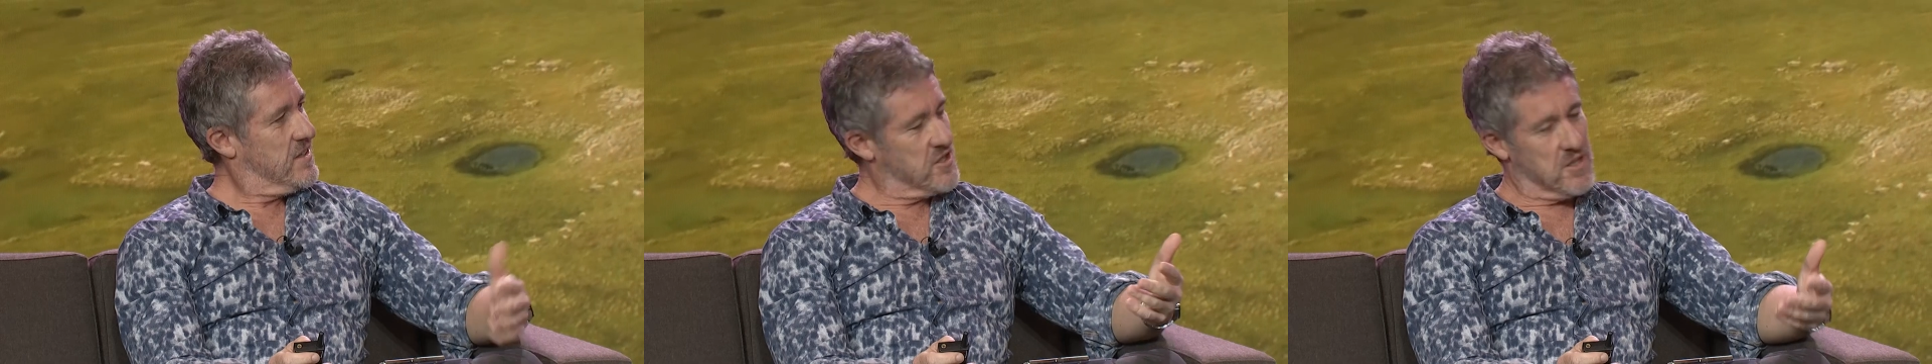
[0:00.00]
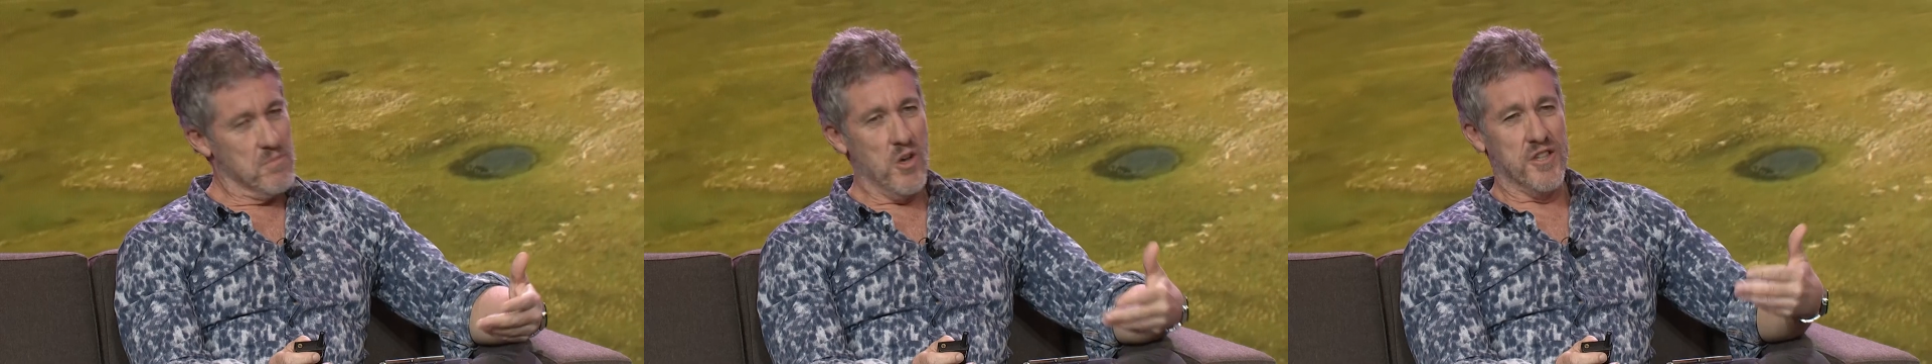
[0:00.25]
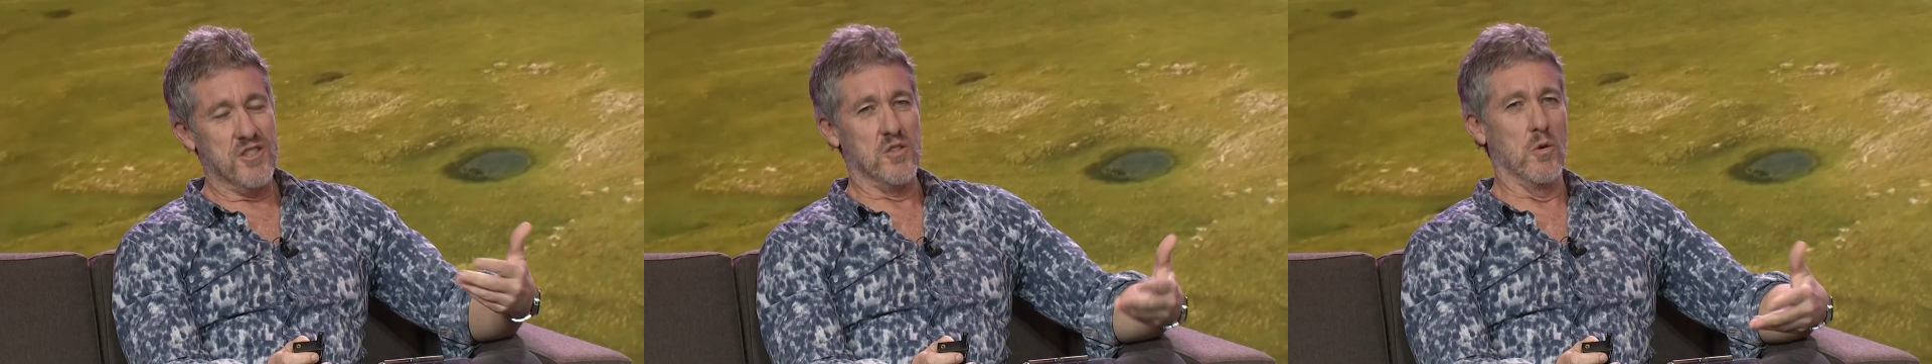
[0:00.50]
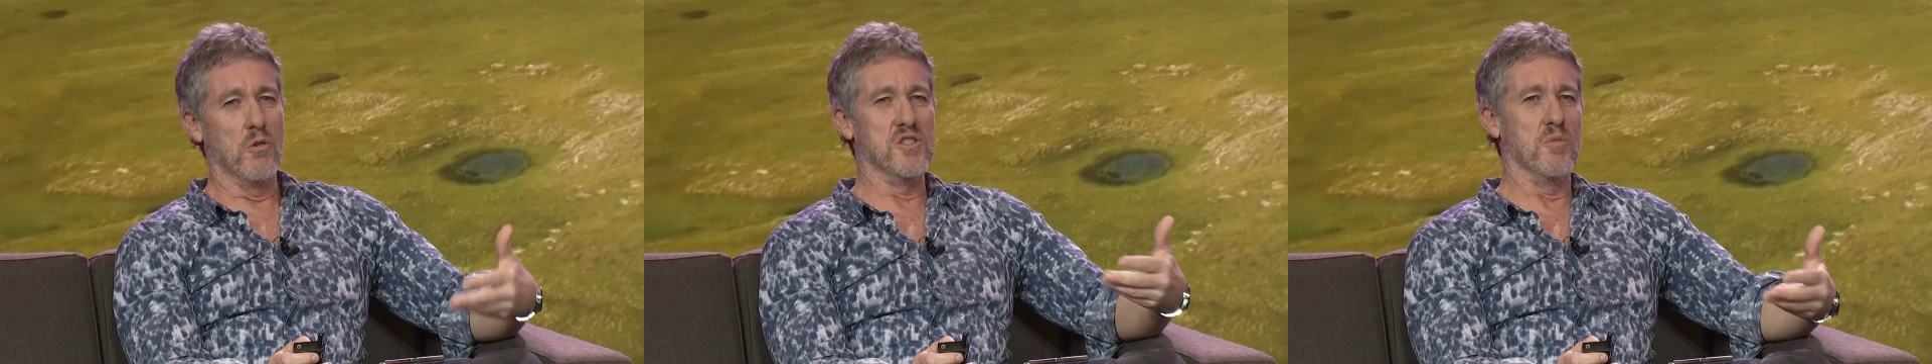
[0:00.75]
There's some nice
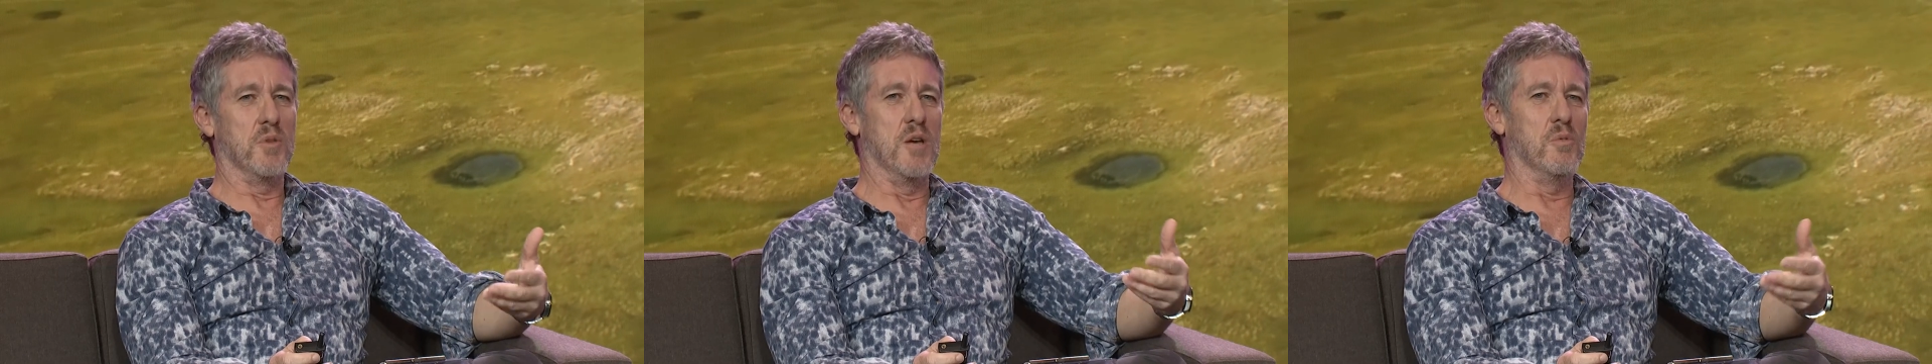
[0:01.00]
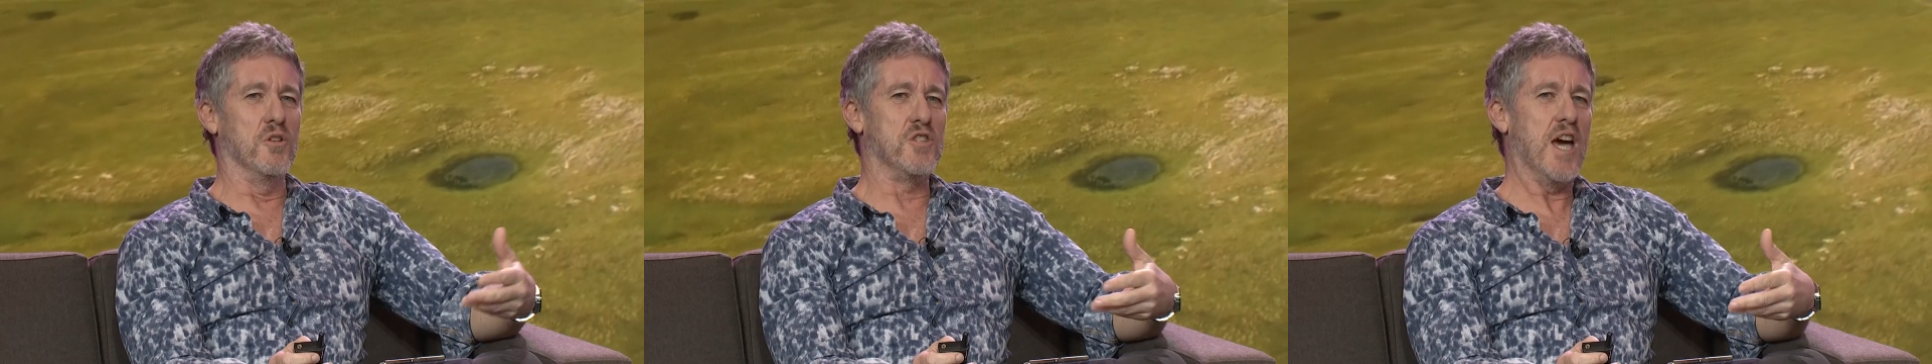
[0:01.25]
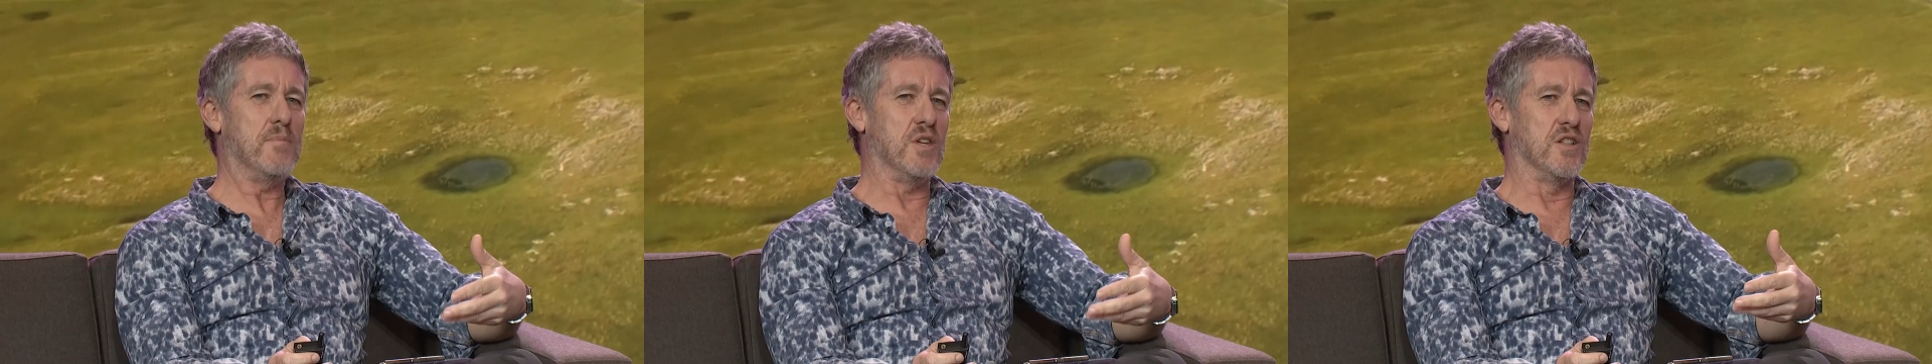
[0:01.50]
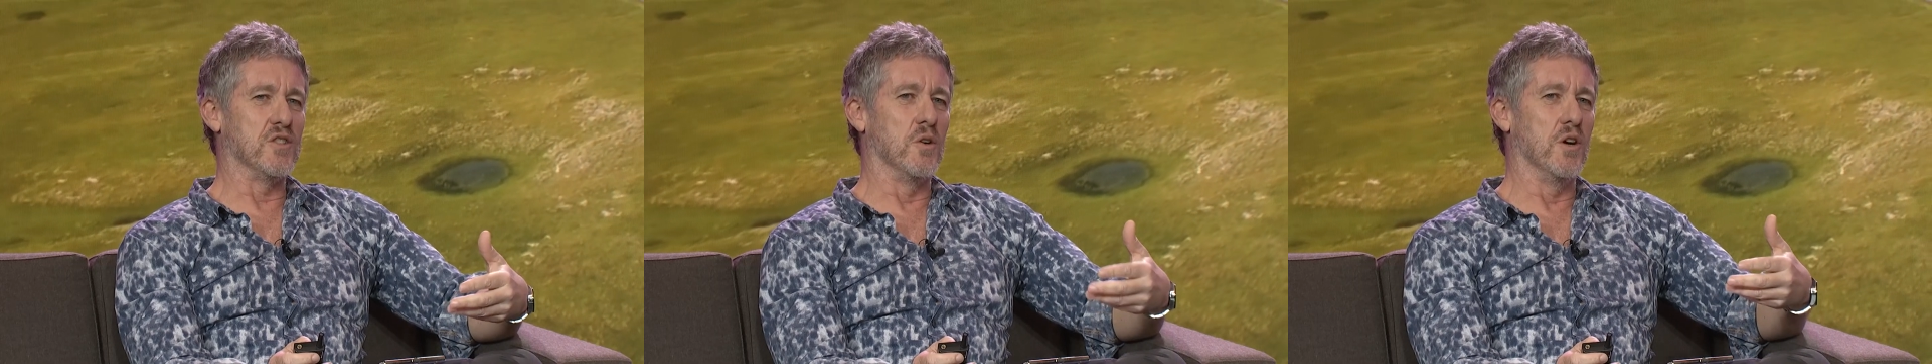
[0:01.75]
stories of people
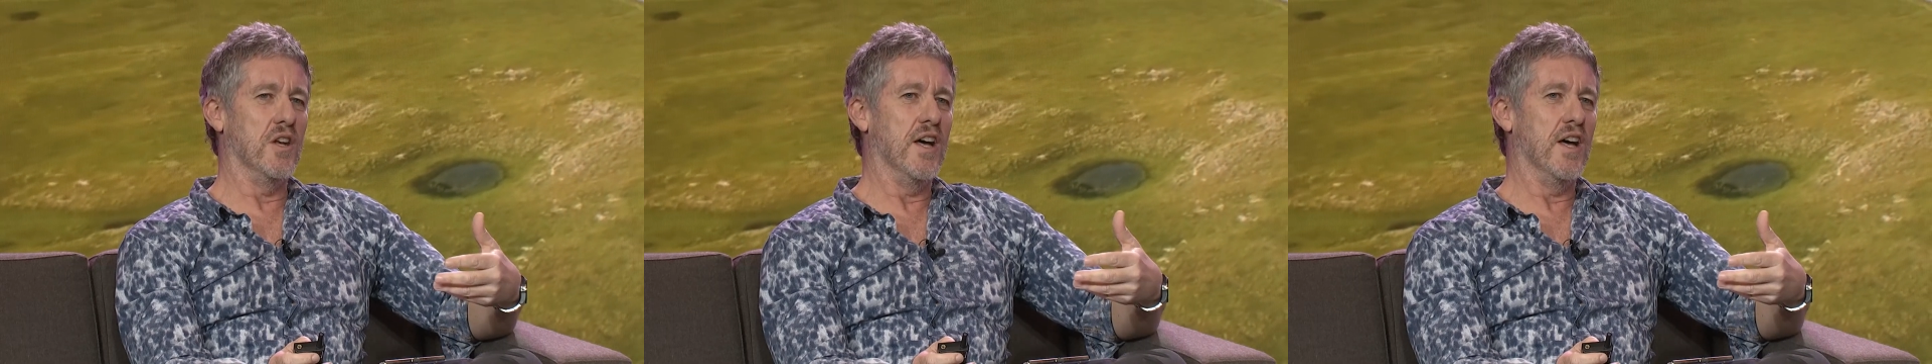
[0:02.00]
adapting to it.